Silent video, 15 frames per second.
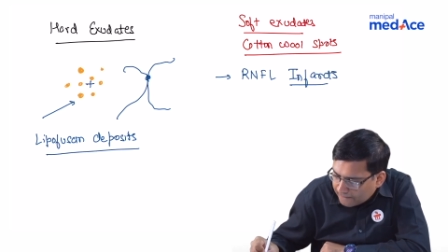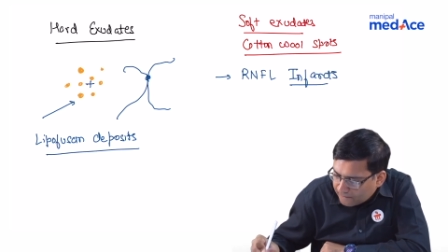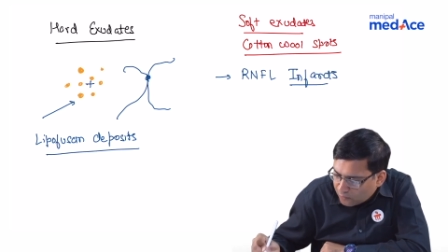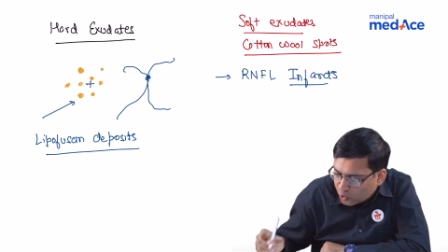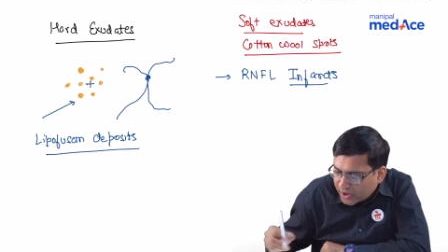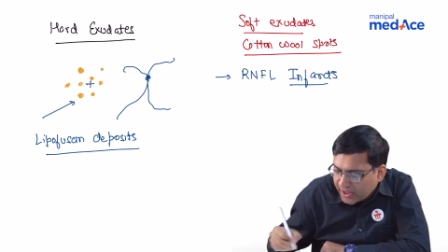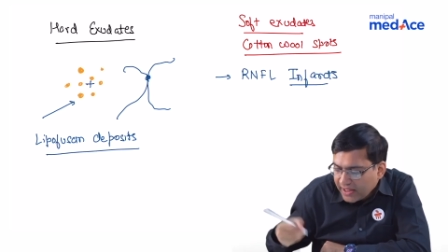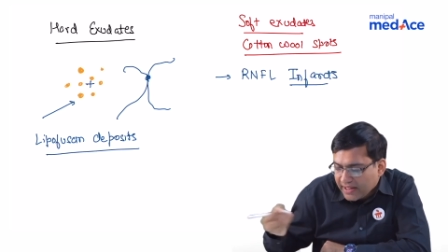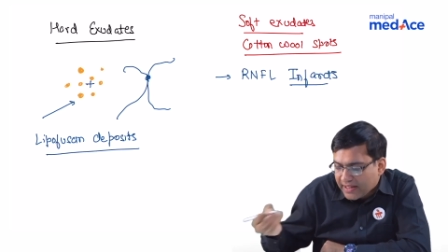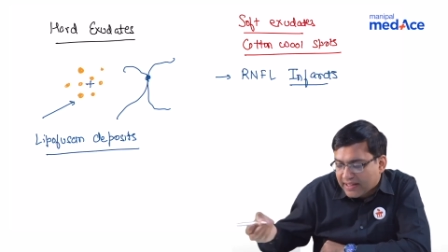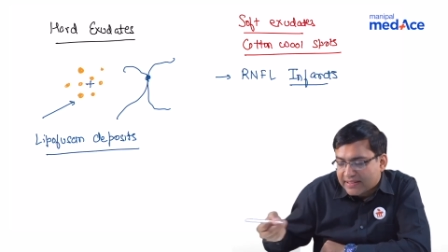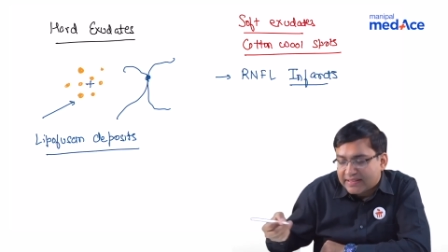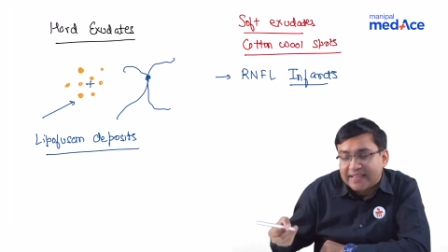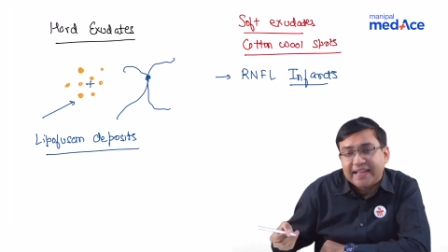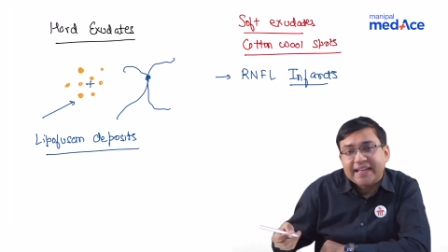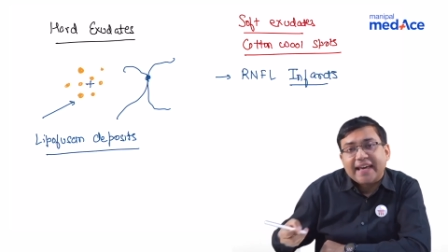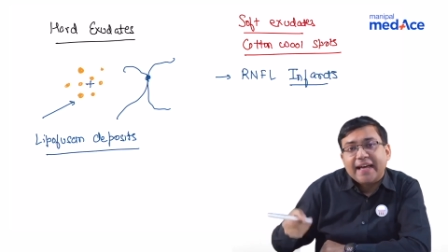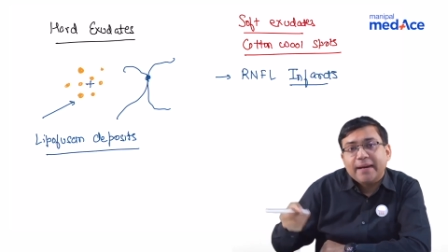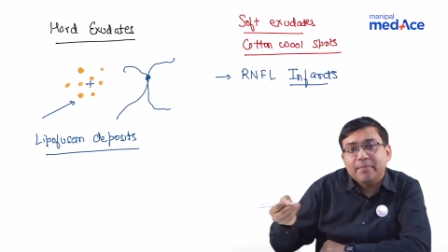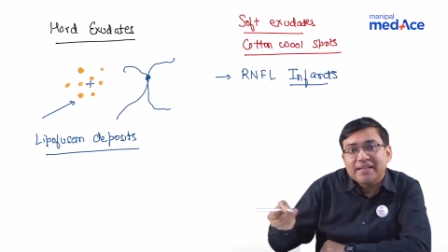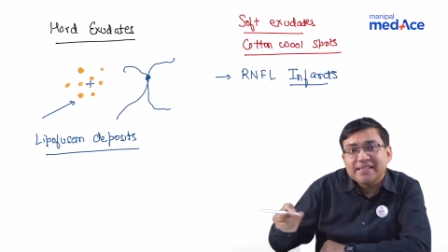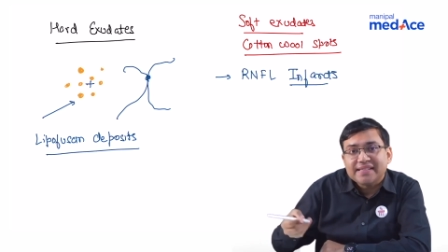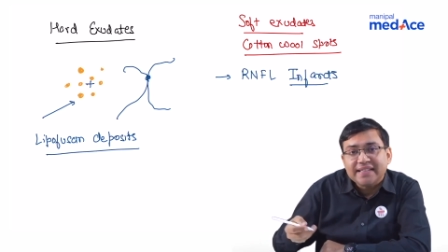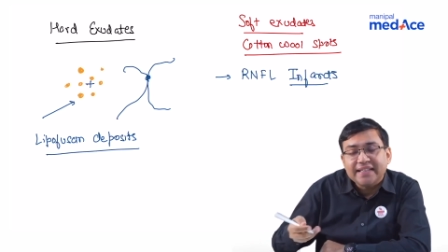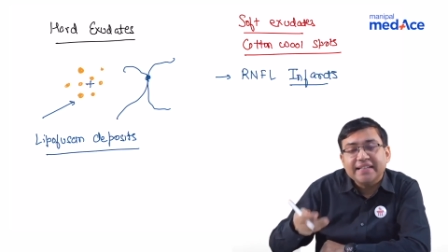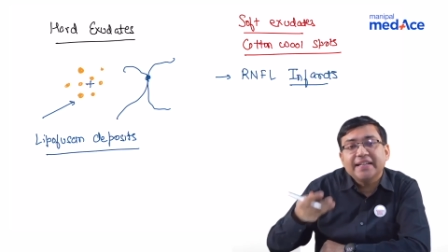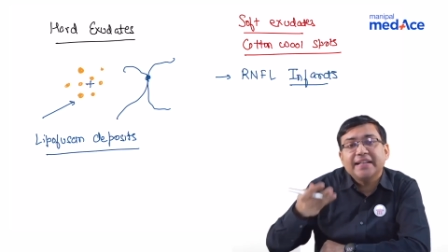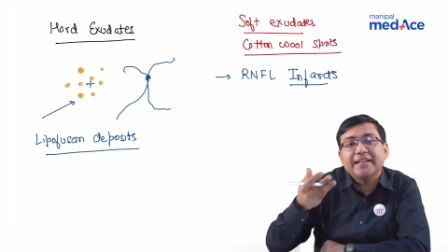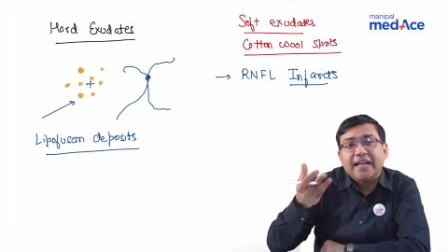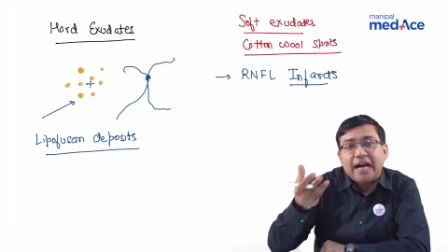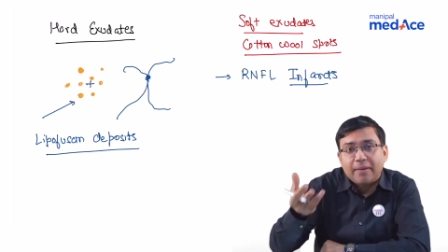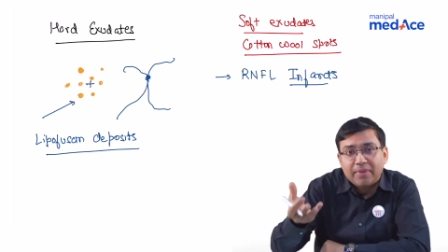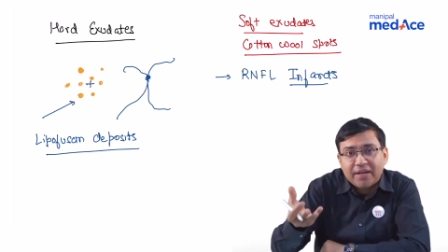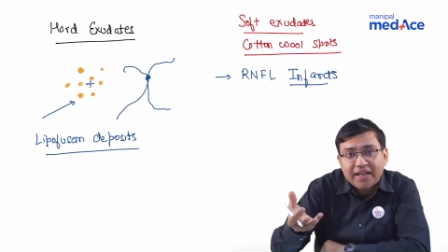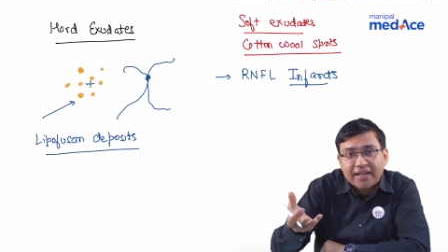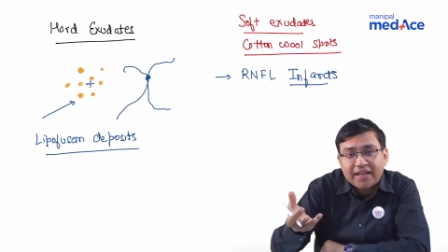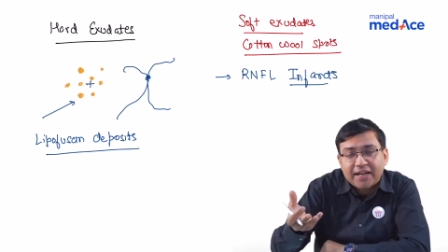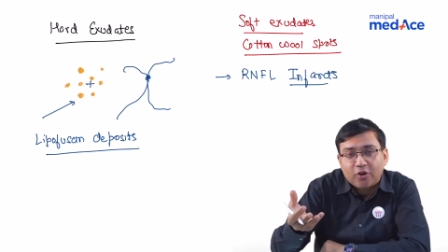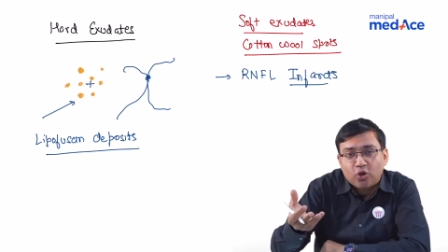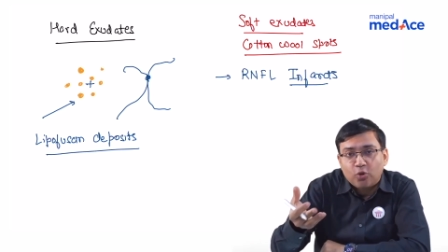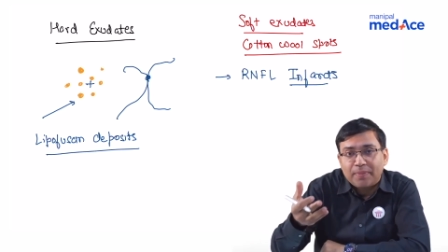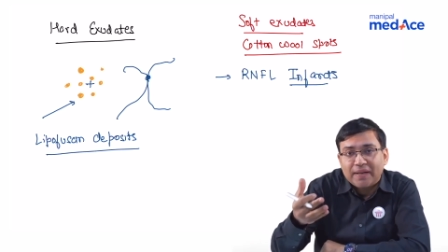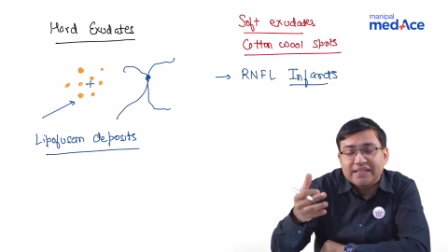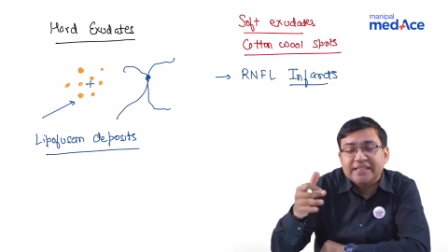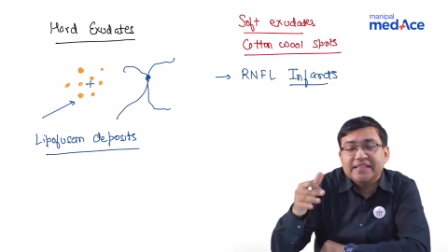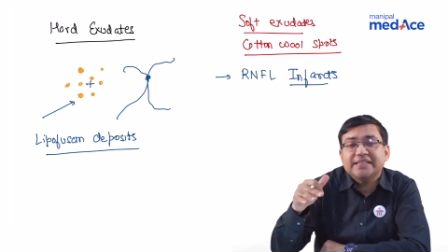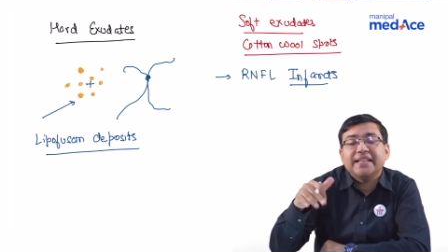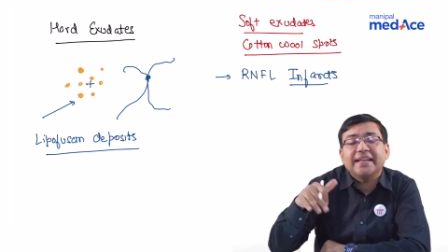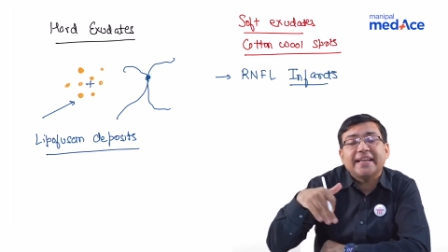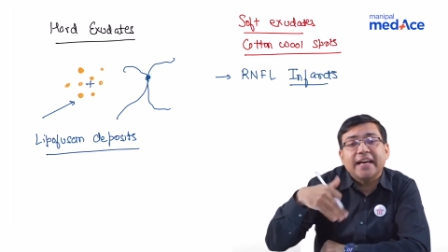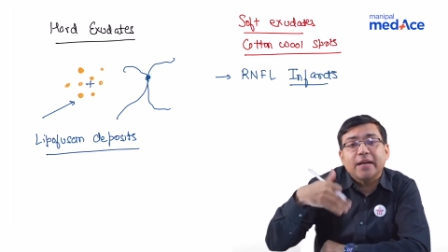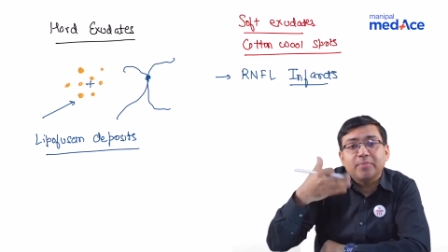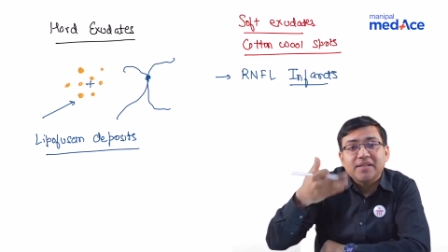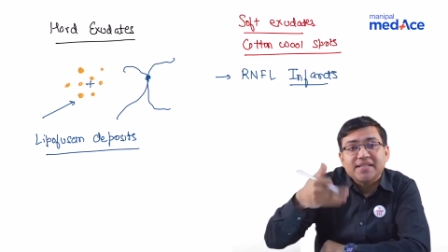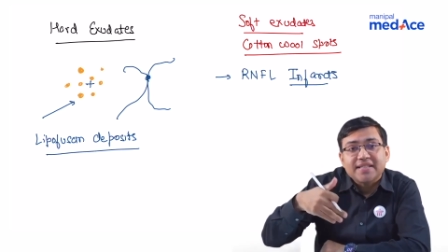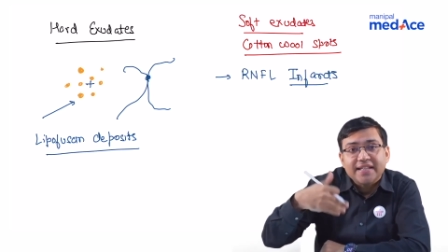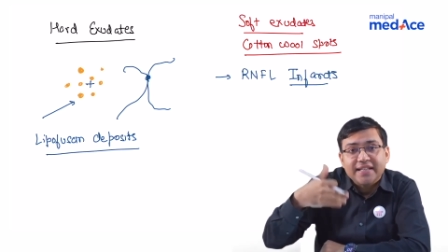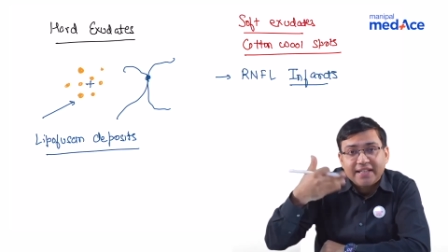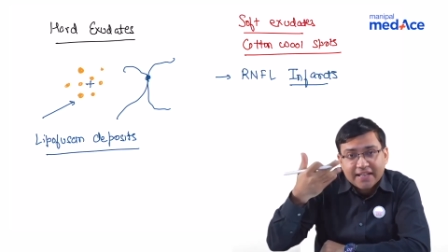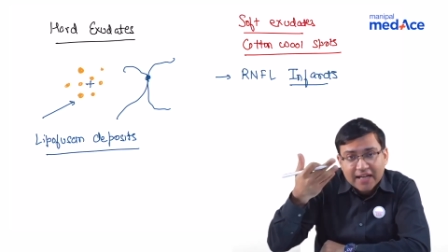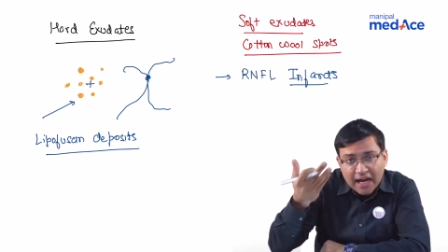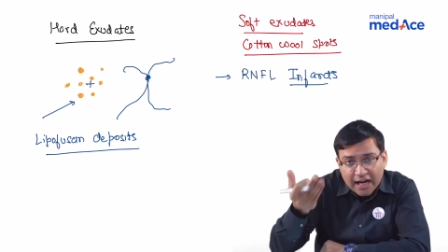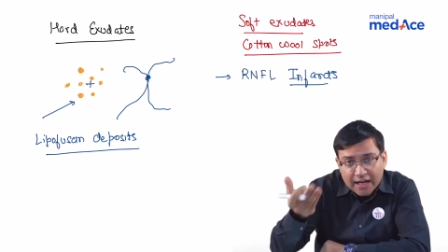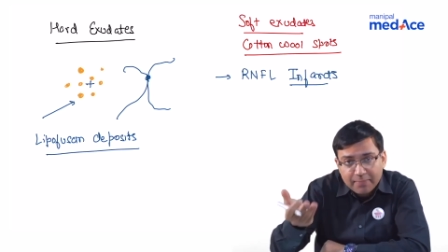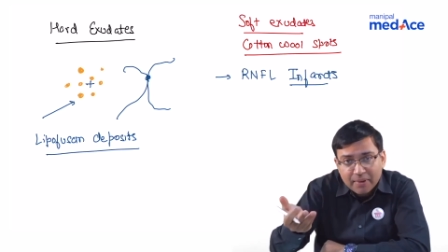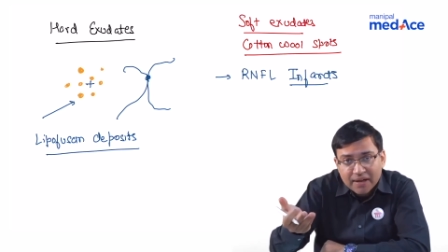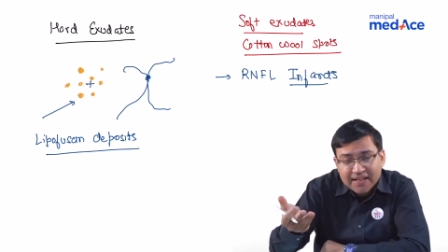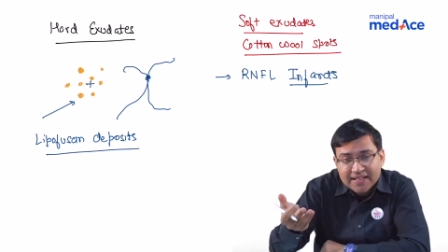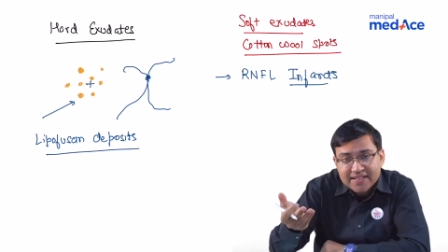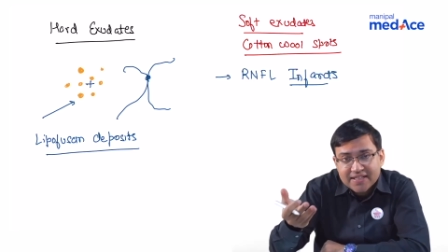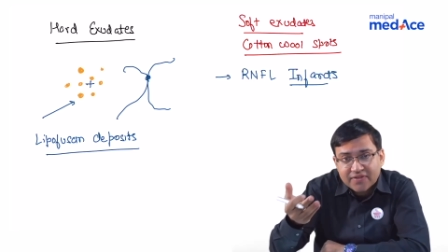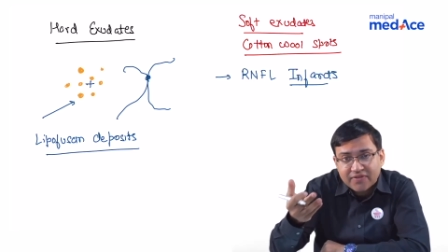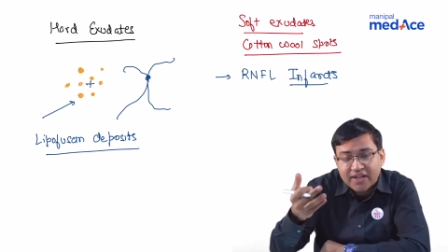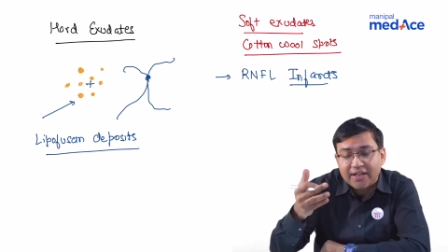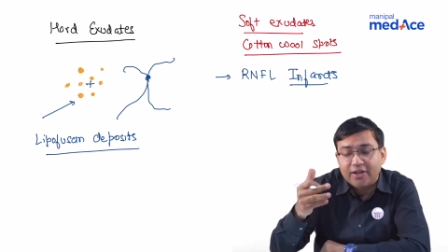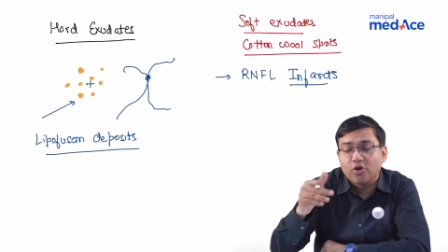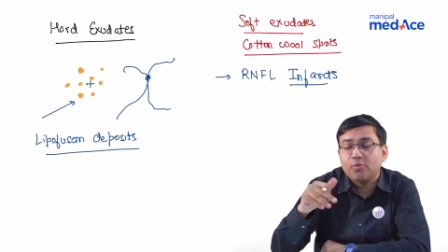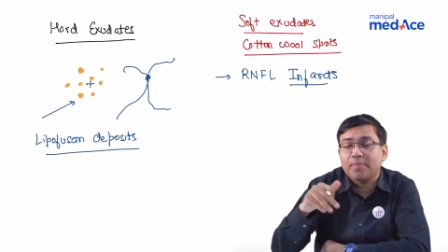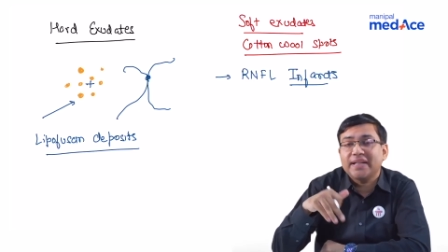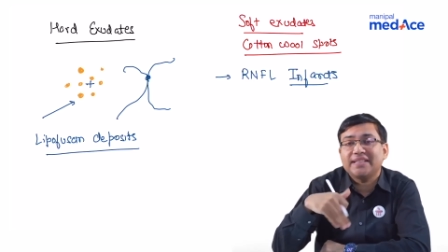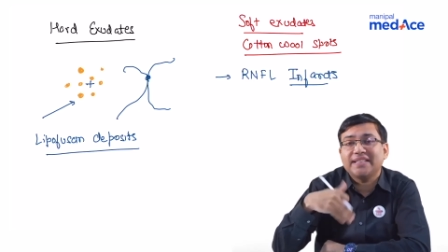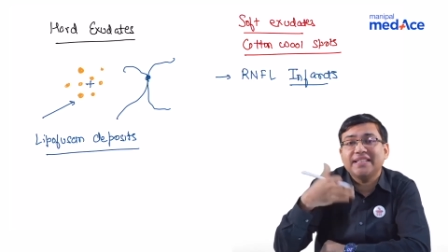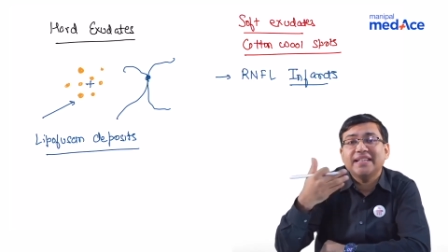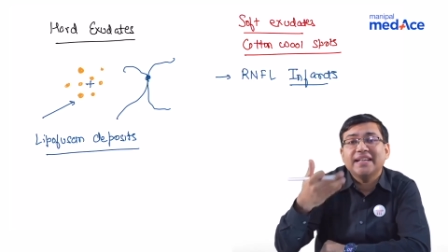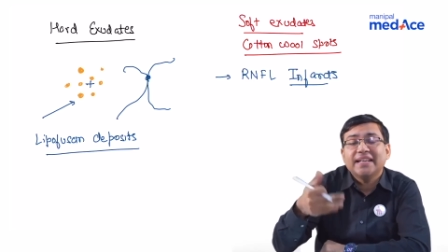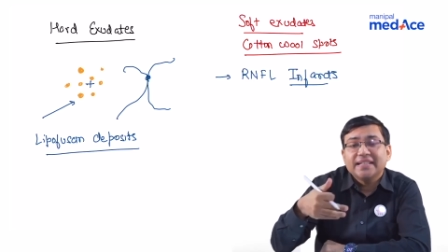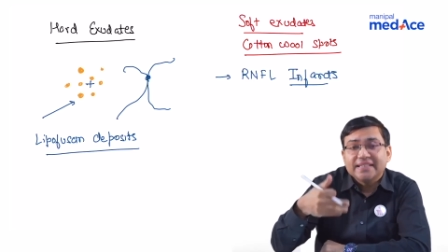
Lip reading: Okay, they can be seen in diabetic retinopathy, they can be seen in hypertensive retinopathy,